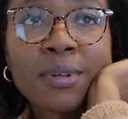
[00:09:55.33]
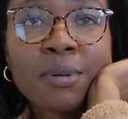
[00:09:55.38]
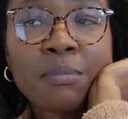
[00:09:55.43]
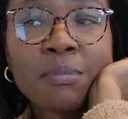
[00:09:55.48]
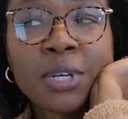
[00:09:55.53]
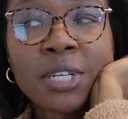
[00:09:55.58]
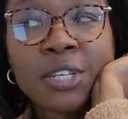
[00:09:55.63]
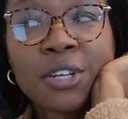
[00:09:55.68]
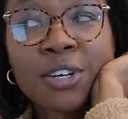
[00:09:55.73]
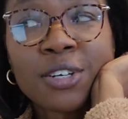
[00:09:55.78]

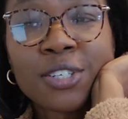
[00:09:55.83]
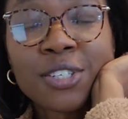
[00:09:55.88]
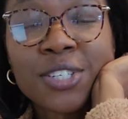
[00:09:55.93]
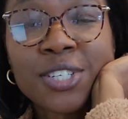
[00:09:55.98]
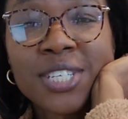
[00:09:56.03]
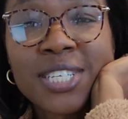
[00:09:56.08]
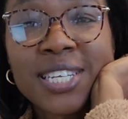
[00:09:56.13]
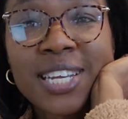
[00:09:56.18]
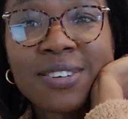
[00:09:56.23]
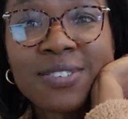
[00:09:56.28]
my daughter
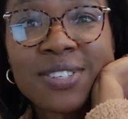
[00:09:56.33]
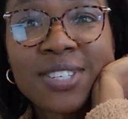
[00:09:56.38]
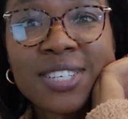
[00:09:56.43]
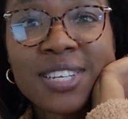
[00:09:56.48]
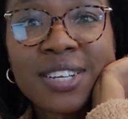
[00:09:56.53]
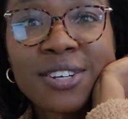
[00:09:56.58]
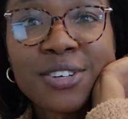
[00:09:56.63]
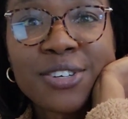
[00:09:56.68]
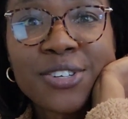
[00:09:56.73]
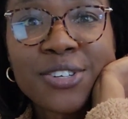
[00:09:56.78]
is
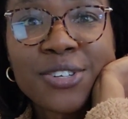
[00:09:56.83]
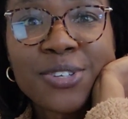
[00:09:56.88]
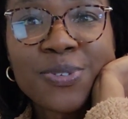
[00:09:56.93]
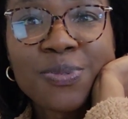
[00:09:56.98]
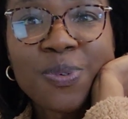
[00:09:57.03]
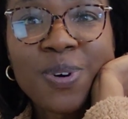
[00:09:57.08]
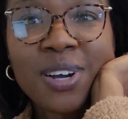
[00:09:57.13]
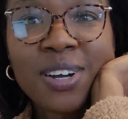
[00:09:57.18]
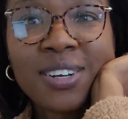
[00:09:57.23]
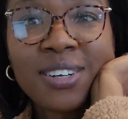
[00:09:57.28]
downstairs as
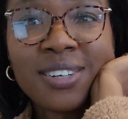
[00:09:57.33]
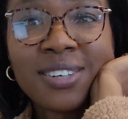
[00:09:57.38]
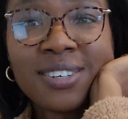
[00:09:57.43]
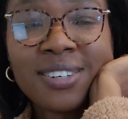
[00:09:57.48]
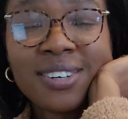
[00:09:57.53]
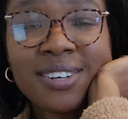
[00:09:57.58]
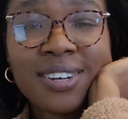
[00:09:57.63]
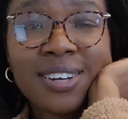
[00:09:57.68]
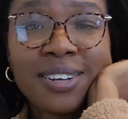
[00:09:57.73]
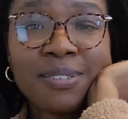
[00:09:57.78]

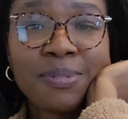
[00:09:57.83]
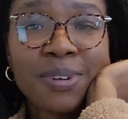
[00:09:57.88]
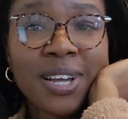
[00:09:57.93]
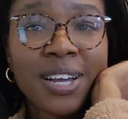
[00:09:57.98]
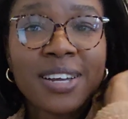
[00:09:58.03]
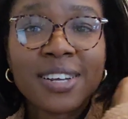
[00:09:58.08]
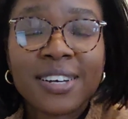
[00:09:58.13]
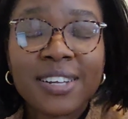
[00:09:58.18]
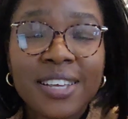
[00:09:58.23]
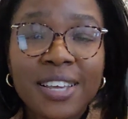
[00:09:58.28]
well. I'm
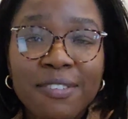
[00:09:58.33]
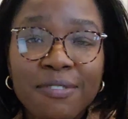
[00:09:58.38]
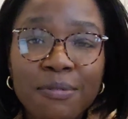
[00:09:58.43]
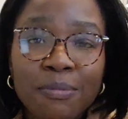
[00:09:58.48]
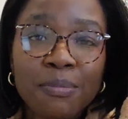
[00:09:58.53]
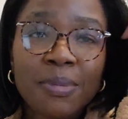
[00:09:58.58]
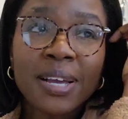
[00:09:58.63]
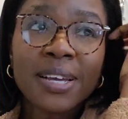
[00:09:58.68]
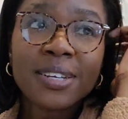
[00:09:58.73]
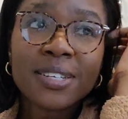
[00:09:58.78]
kind of
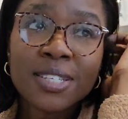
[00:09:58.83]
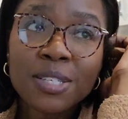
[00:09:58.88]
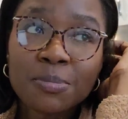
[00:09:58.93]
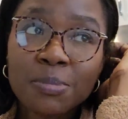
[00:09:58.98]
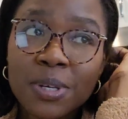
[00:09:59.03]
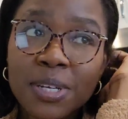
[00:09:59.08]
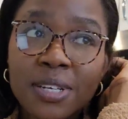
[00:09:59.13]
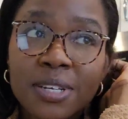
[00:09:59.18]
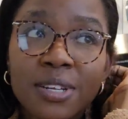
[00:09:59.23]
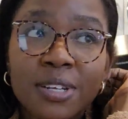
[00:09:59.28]
giving my
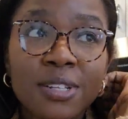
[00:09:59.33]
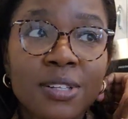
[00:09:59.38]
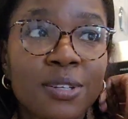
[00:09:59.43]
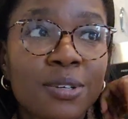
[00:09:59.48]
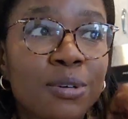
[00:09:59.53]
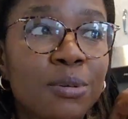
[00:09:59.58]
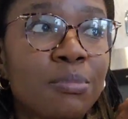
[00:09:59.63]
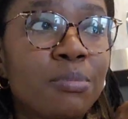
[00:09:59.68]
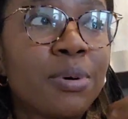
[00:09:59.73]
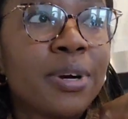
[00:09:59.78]
husband a
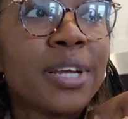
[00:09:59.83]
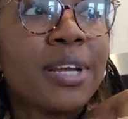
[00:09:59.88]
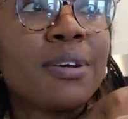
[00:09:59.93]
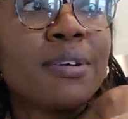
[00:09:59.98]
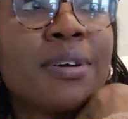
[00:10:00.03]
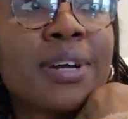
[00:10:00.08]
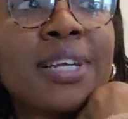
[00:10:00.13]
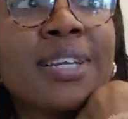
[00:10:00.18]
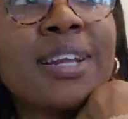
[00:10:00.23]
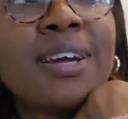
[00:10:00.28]
little break
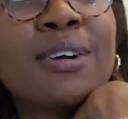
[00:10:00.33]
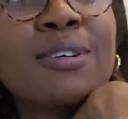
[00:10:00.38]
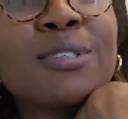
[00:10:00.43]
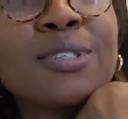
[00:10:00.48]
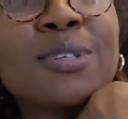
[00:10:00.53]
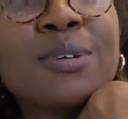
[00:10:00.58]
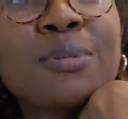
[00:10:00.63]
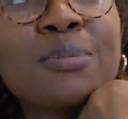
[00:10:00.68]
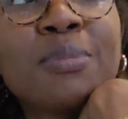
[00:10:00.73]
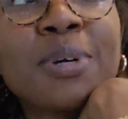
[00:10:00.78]
right now,
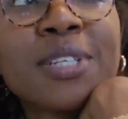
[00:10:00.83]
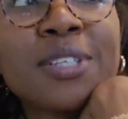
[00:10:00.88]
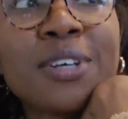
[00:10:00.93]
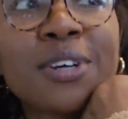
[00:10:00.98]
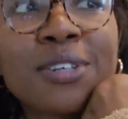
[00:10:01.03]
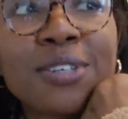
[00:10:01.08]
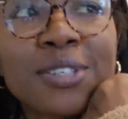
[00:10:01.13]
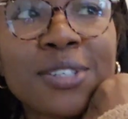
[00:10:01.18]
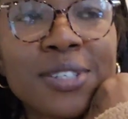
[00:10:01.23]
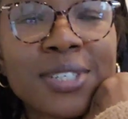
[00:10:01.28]
so my
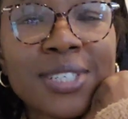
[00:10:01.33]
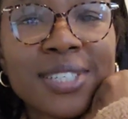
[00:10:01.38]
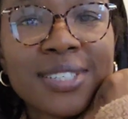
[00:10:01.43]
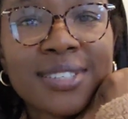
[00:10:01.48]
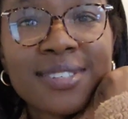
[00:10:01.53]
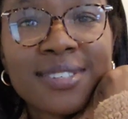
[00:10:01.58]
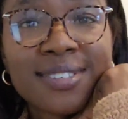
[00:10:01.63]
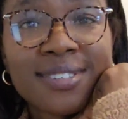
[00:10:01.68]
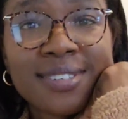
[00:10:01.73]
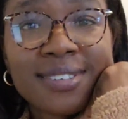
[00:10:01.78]
daughter
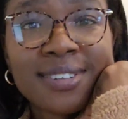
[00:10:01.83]
is